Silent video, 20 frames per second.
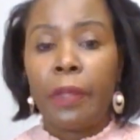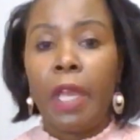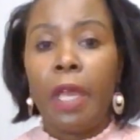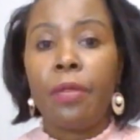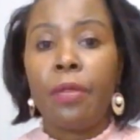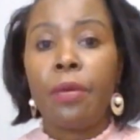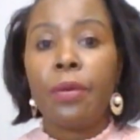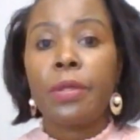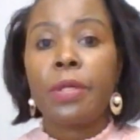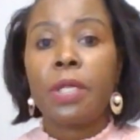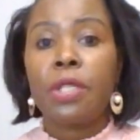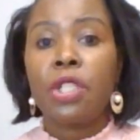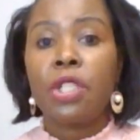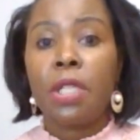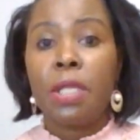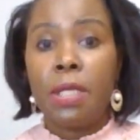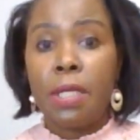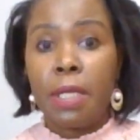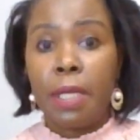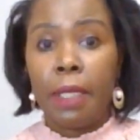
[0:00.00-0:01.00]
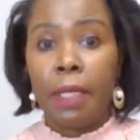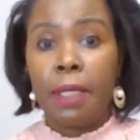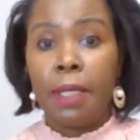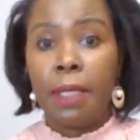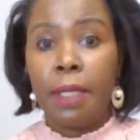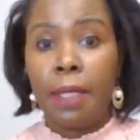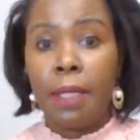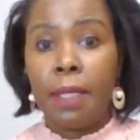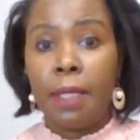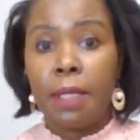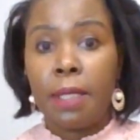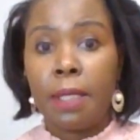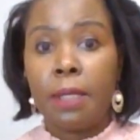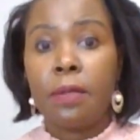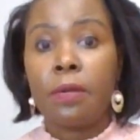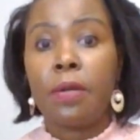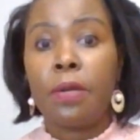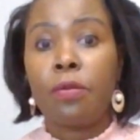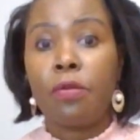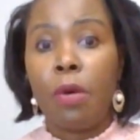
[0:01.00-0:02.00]
and those are children
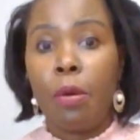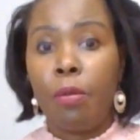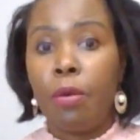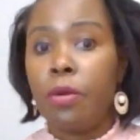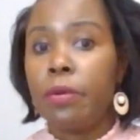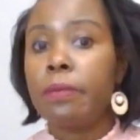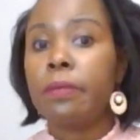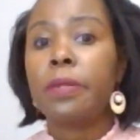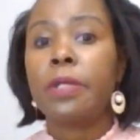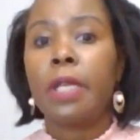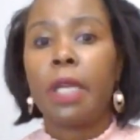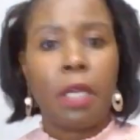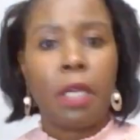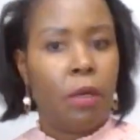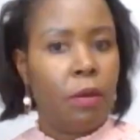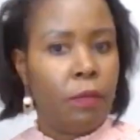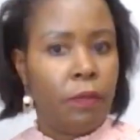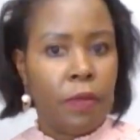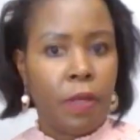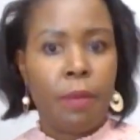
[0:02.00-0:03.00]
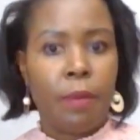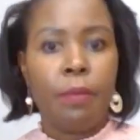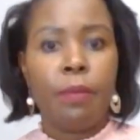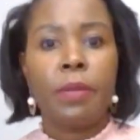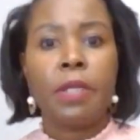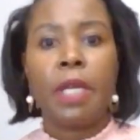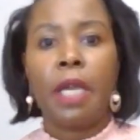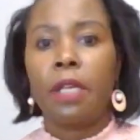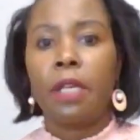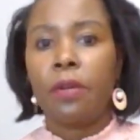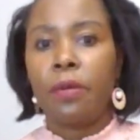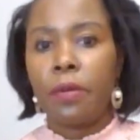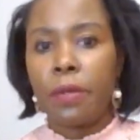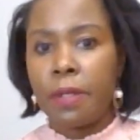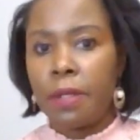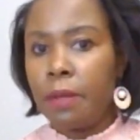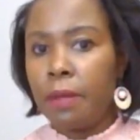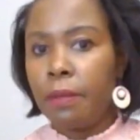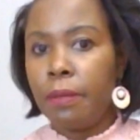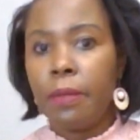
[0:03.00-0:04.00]
who are born, take care of them, diagnose
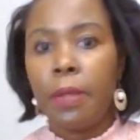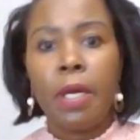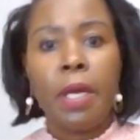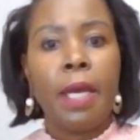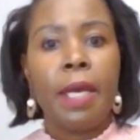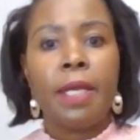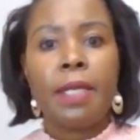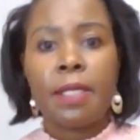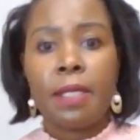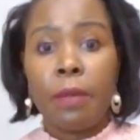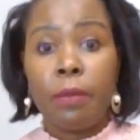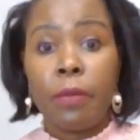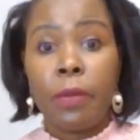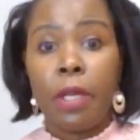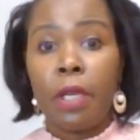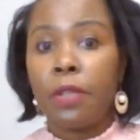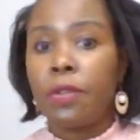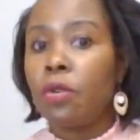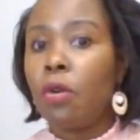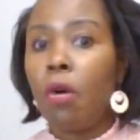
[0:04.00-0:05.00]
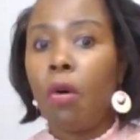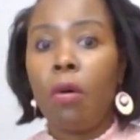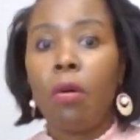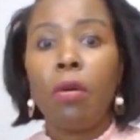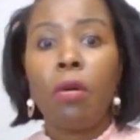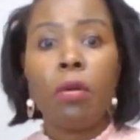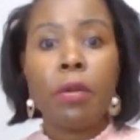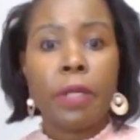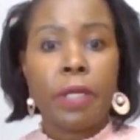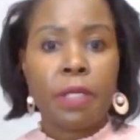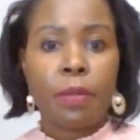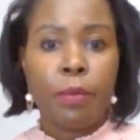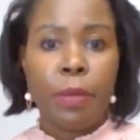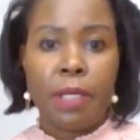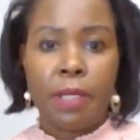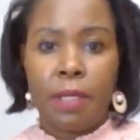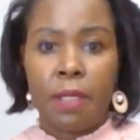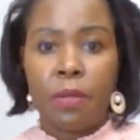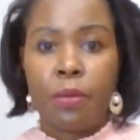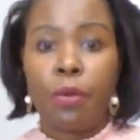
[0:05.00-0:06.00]
them, something. So all these
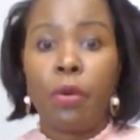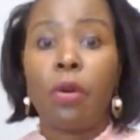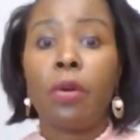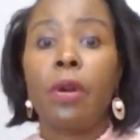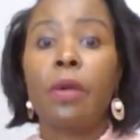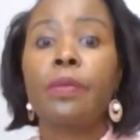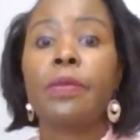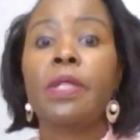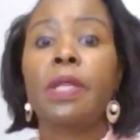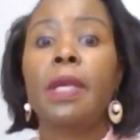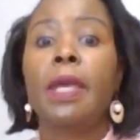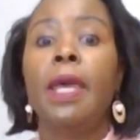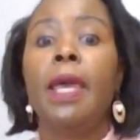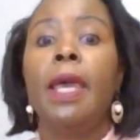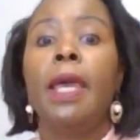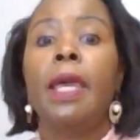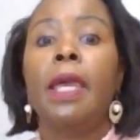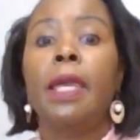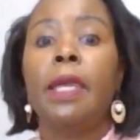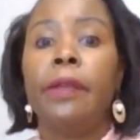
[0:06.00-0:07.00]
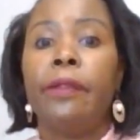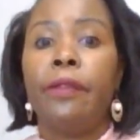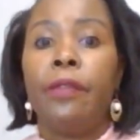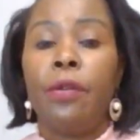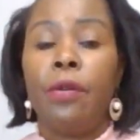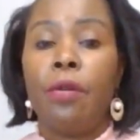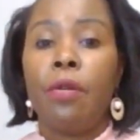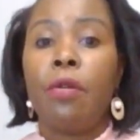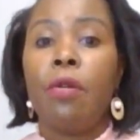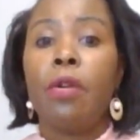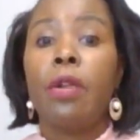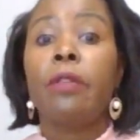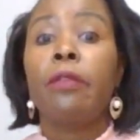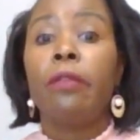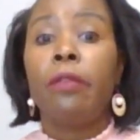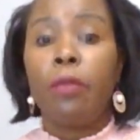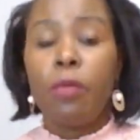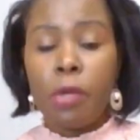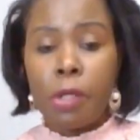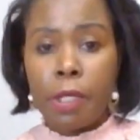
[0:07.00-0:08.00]
master's programs, if you're going
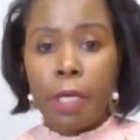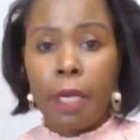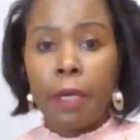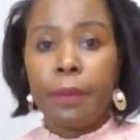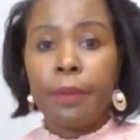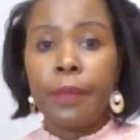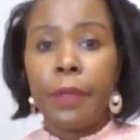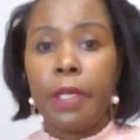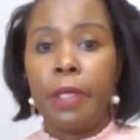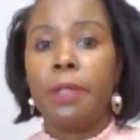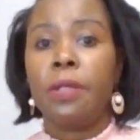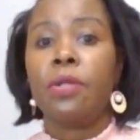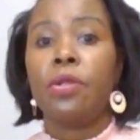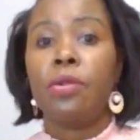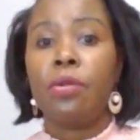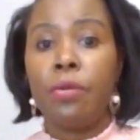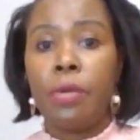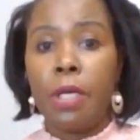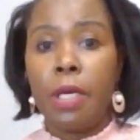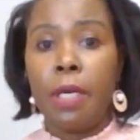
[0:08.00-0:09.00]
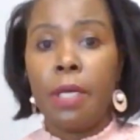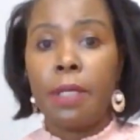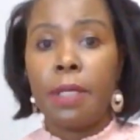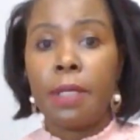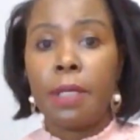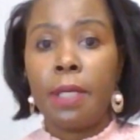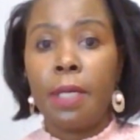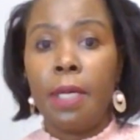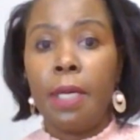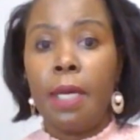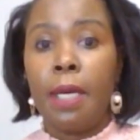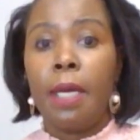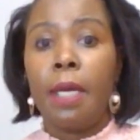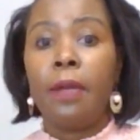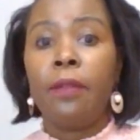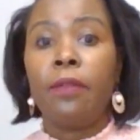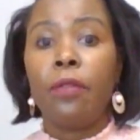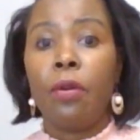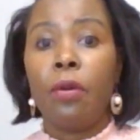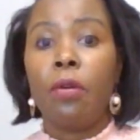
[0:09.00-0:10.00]
full time, it's 2 years.
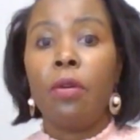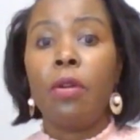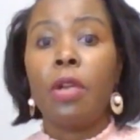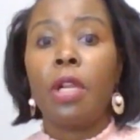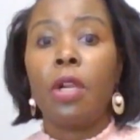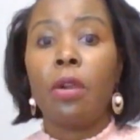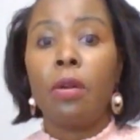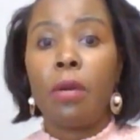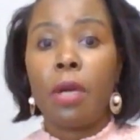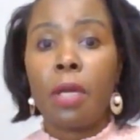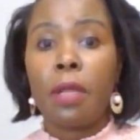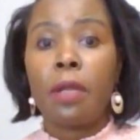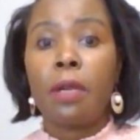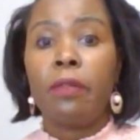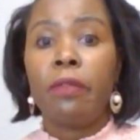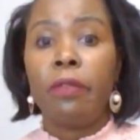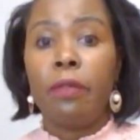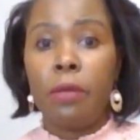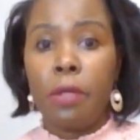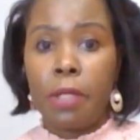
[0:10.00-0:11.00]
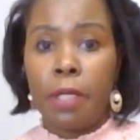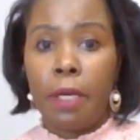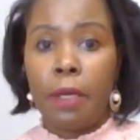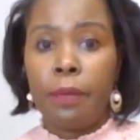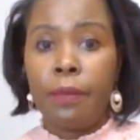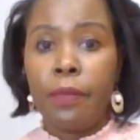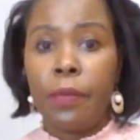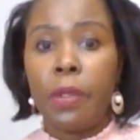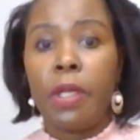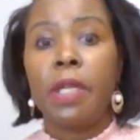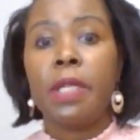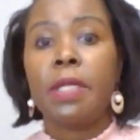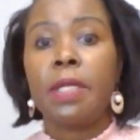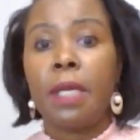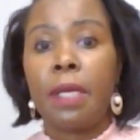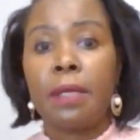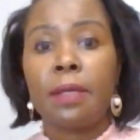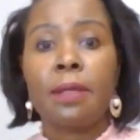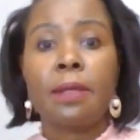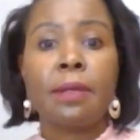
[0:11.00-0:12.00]
If you're going longer than full time, then it
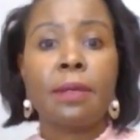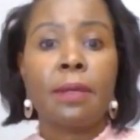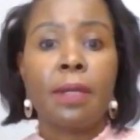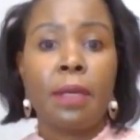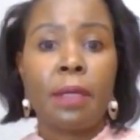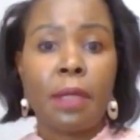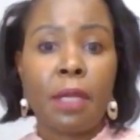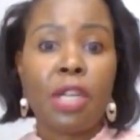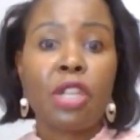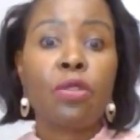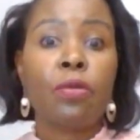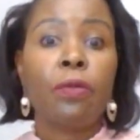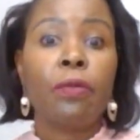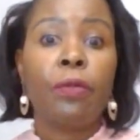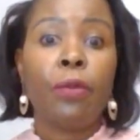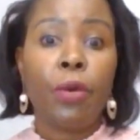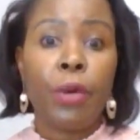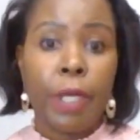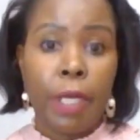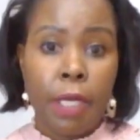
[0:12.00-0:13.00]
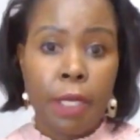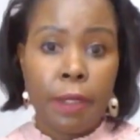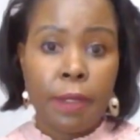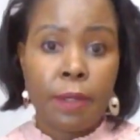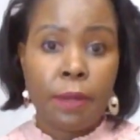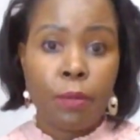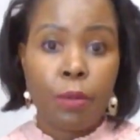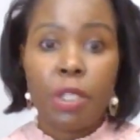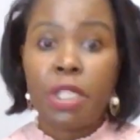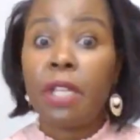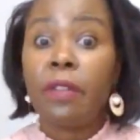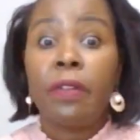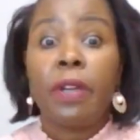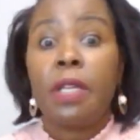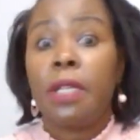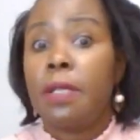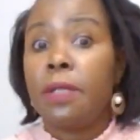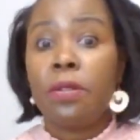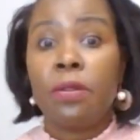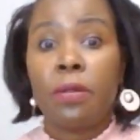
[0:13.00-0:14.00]
takes 3 to 4 years, whichever
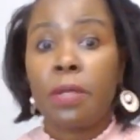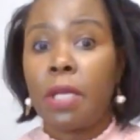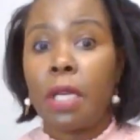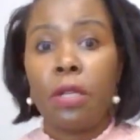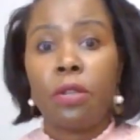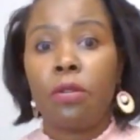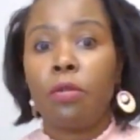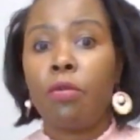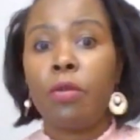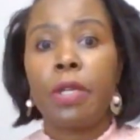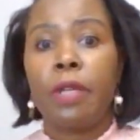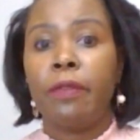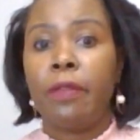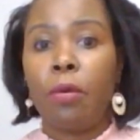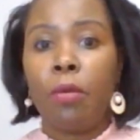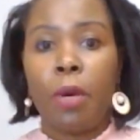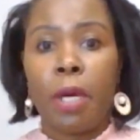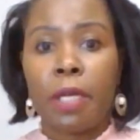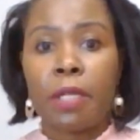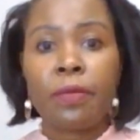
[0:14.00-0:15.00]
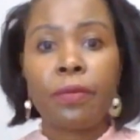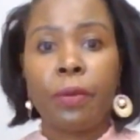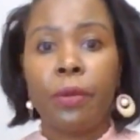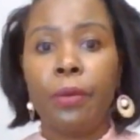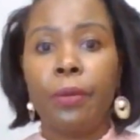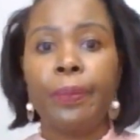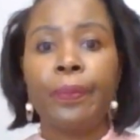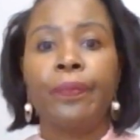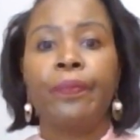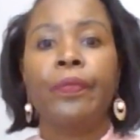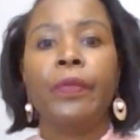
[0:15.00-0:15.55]
is your schedule, whatever works for you.